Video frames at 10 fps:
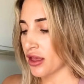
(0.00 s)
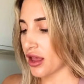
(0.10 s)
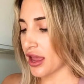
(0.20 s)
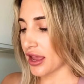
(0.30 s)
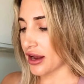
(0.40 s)

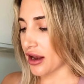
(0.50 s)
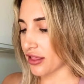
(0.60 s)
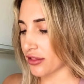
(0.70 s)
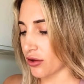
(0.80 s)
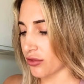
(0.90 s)
And
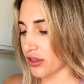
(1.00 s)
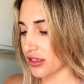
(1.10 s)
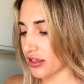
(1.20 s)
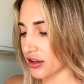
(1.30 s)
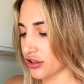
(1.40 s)
so this
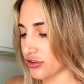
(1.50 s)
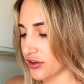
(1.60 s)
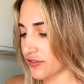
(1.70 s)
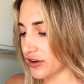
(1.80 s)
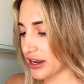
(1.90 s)
is a
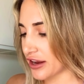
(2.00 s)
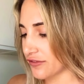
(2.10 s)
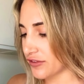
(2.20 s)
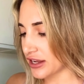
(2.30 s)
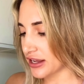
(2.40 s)
gluten free and
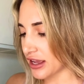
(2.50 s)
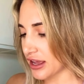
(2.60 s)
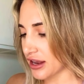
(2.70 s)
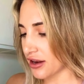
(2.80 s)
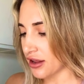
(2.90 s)

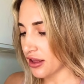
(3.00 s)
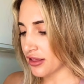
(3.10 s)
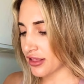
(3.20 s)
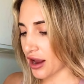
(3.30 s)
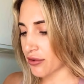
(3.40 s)
vegan
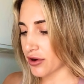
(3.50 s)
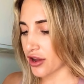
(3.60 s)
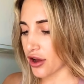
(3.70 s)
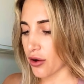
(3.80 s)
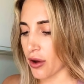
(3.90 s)

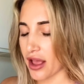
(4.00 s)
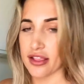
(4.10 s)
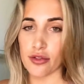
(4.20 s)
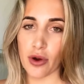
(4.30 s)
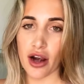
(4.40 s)
sourdough. I
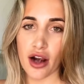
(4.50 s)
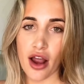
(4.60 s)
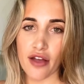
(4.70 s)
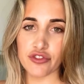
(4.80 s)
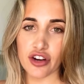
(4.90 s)
swear
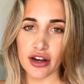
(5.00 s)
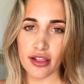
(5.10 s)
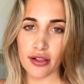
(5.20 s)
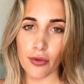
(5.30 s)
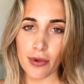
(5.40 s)
I've tried
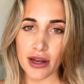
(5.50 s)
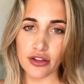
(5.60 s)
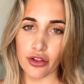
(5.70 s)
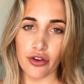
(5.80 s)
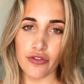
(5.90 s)
so many
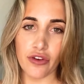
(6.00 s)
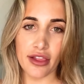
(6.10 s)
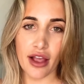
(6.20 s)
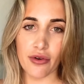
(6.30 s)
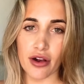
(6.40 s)
gluten free
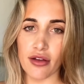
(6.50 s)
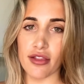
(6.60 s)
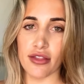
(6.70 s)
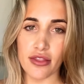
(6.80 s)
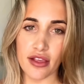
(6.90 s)
sourdoughs,
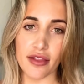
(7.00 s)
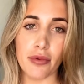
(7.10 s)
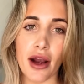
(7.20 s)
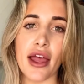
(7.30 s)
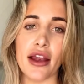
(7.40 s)
and this
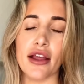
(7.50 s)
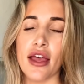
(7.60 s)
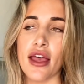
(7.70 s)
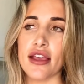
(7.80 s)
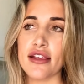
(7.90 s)
bread
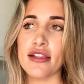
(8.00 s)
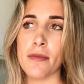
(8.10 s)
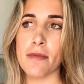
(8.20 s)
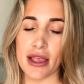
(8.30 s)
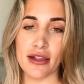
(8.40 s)
is
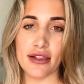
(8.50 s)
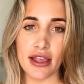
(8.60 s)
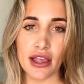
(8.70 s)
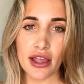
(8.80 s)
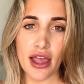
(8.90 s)

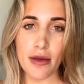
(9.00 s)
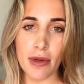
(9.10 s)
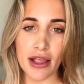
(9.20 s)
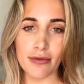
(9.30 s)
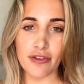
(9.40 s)
amazing. It
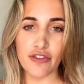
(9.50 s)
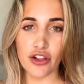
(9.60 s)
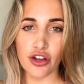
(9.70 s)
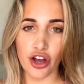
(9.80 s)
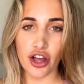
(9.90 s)
makes me feel
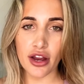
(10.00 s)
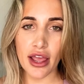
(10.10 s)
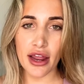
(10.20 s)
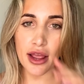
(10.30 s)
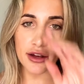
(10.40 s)
good,
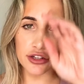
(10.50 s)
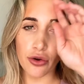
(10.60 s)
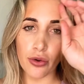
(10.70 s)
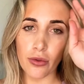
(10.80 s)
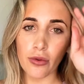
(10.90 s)
and
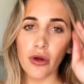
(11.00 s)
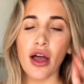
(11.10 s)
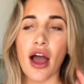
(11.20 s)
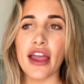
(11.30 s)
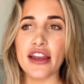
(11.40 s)

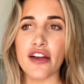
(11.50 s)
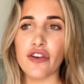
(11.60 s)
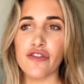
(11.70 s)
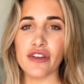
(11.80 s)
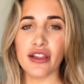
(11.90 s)
I never
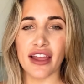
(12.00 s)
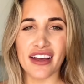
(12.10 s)
feel like,